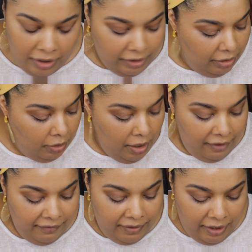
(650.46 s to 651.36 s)
a little
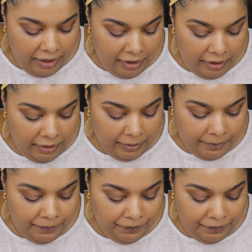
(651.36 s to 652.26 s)
of
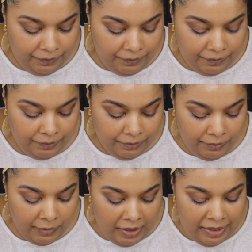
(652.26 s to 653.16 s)
the
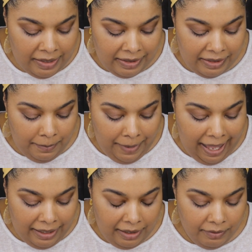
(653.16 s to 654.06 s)

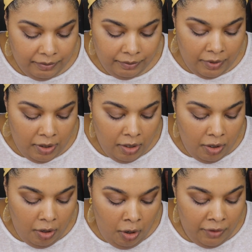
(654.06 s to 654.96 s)
tobacco
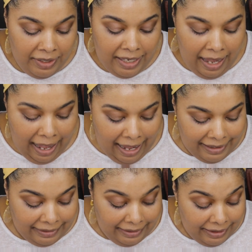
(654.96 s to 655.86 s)
on the
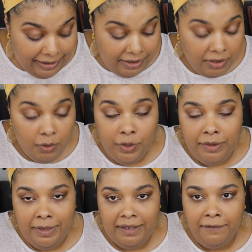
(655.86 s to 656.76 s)
eyelids
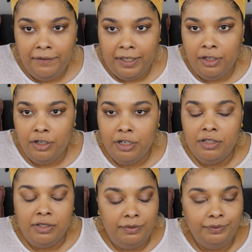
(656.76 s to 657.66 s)
with my
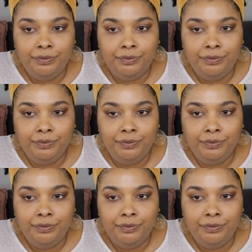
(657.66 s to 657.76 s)
fingers.